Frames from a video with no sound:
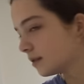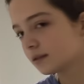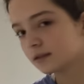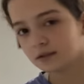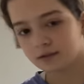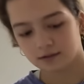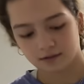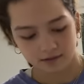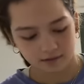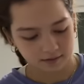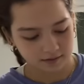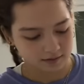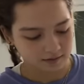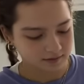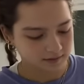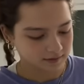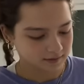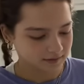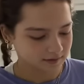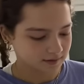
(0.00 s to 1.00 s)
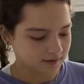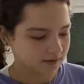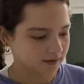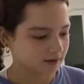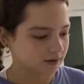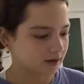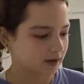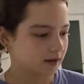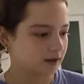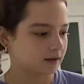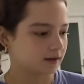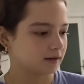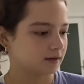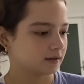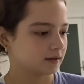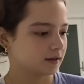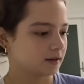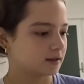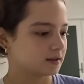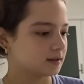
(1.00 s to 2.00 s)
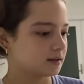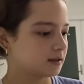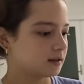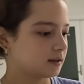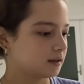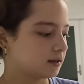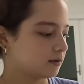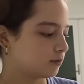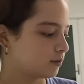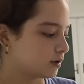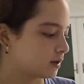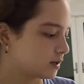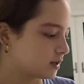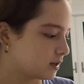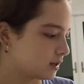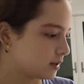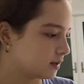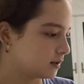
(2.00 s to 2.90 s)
woke him up. Okay. Is he? Where is he?